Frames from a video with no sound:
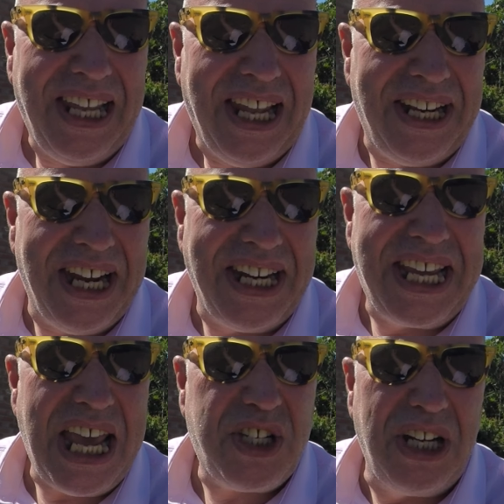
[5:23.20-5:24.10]
And I
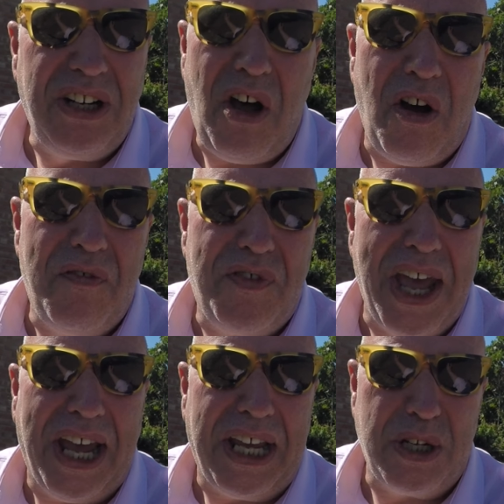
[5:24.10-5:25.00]
guess a lot of
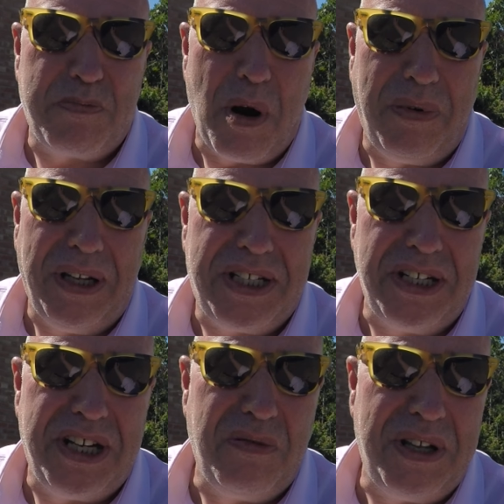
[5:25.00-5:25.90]
that is probably to
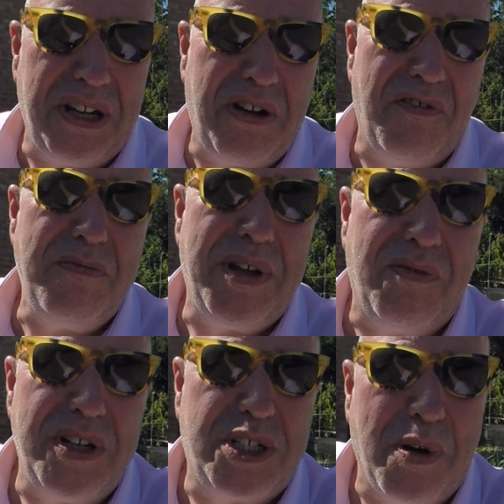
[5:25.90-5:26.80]
do with the
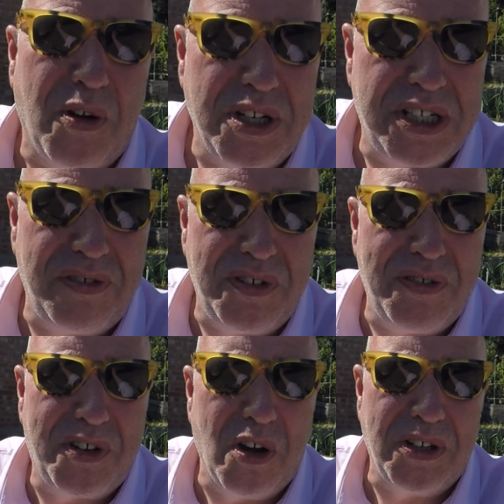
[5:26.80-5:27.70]
government response.
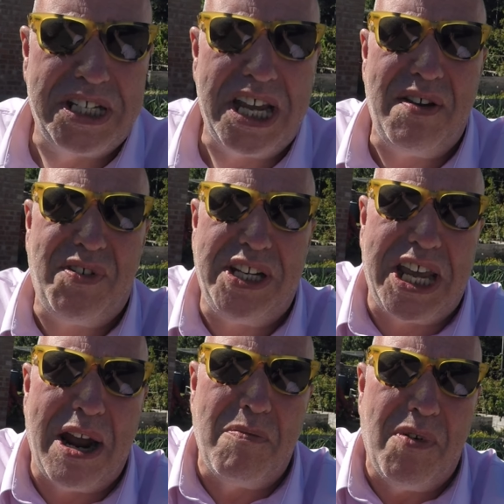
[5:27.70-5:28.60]
You've got David
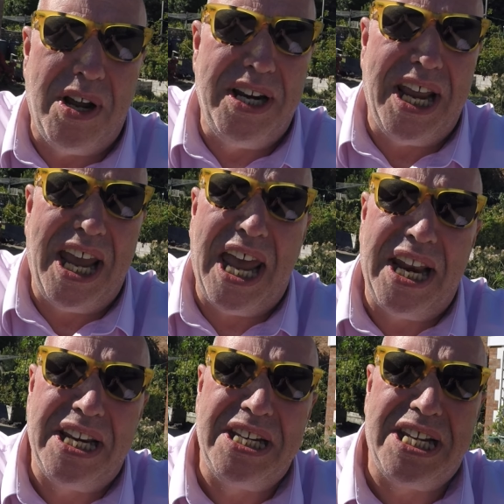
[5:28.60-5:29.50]
Cameron
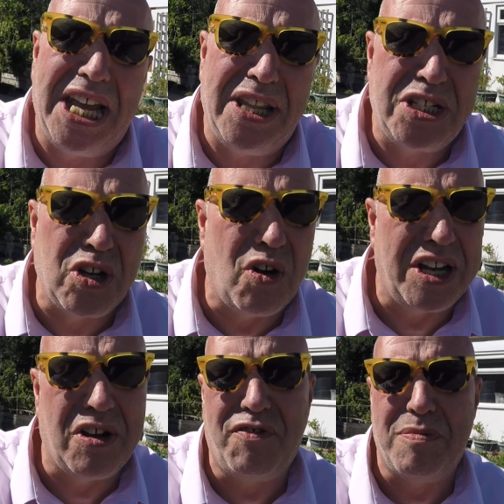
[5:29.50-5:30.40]
and the
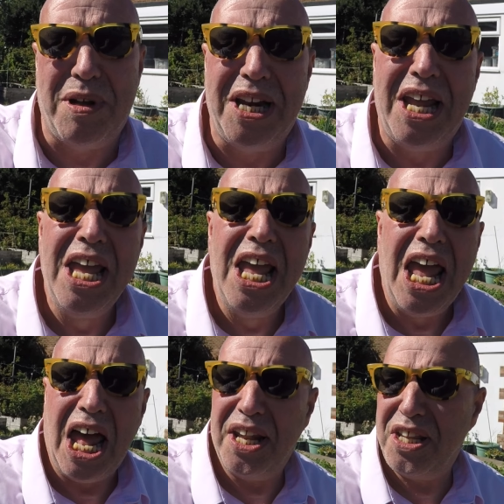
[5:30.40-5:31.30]
Tory government,
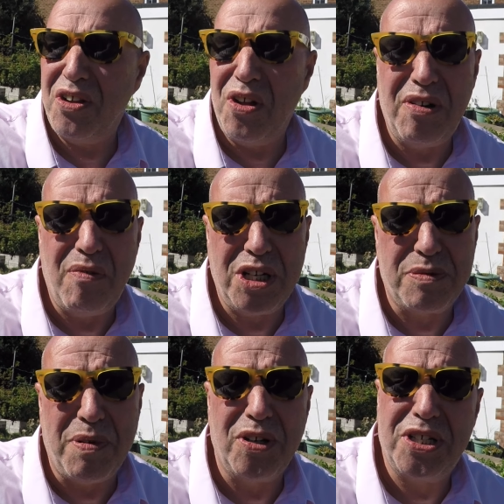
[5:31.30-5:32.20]
and the only
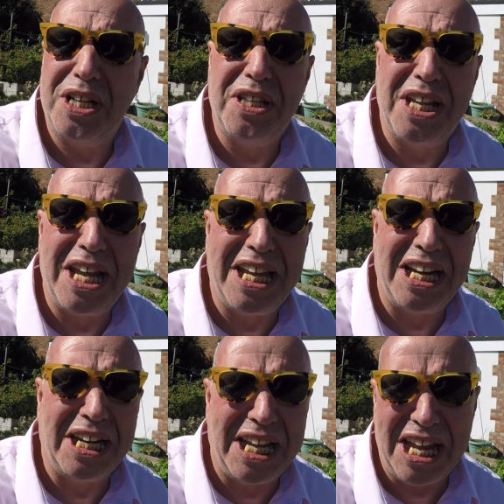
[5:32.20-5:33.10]
response that they
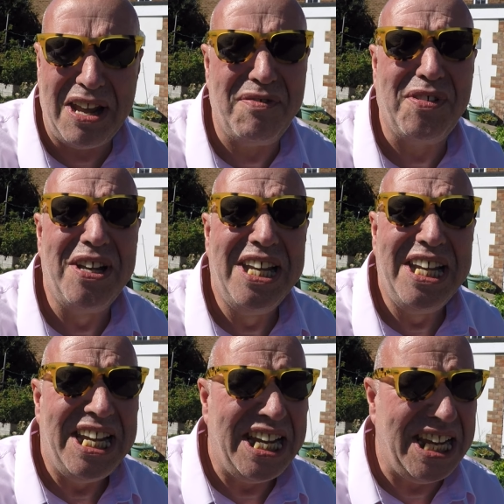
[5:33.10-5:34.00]
can give
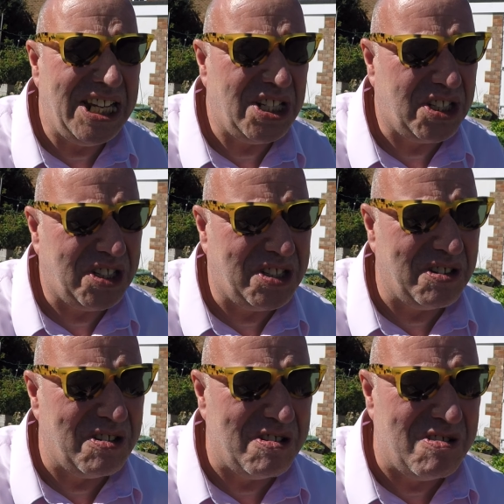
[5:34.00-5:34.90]
is
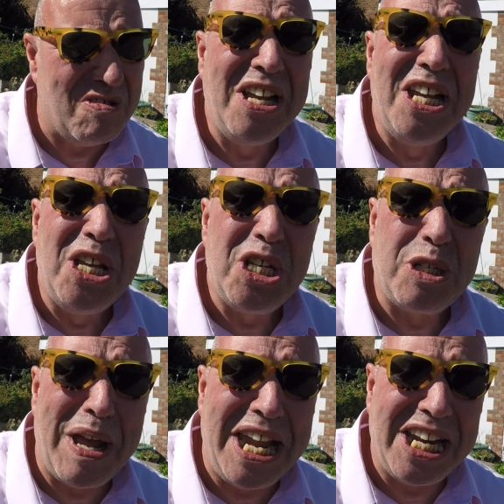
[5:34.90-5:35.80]
to
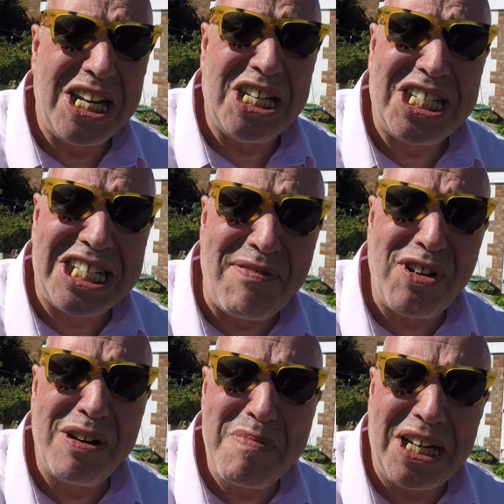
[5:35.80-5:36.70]
spend
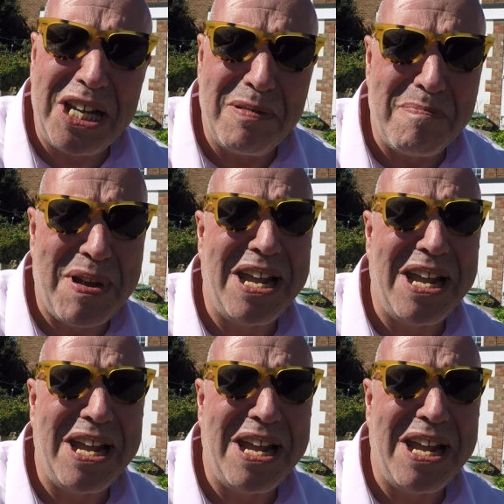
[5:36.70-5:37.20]
£7 million